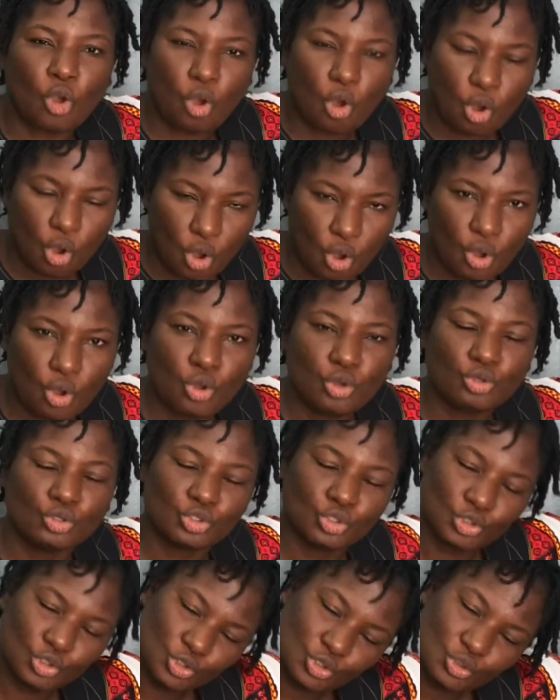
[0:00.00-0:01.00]
or
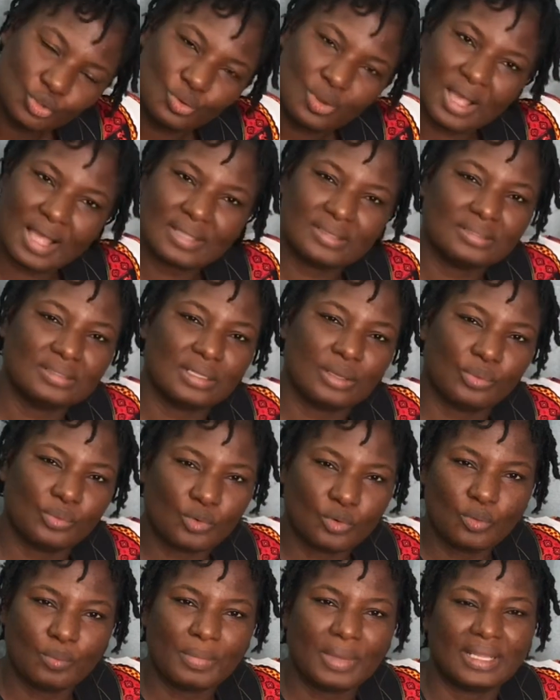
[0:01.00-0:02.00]
you as the
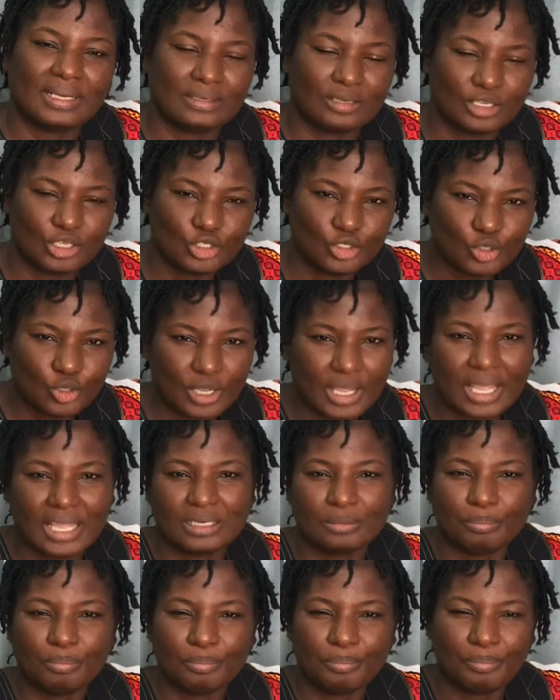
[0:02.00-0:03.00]
woman you
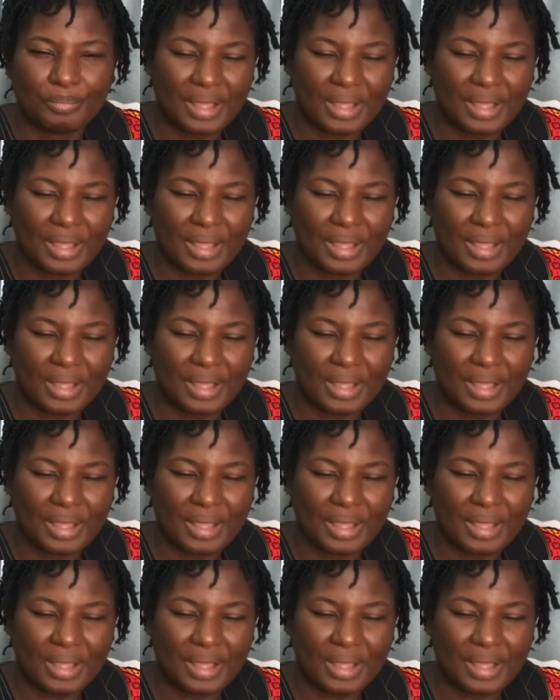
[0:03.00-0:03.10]
can